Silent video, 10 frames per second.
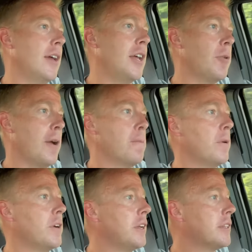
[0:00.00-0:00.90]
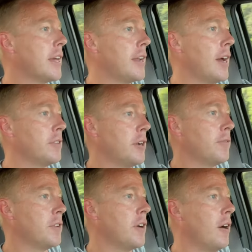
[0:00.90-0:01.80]
Anyway, wanted to get that out there
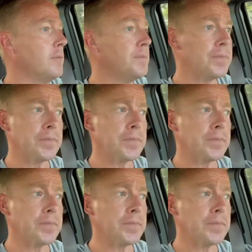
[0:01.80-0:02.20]
for y'all.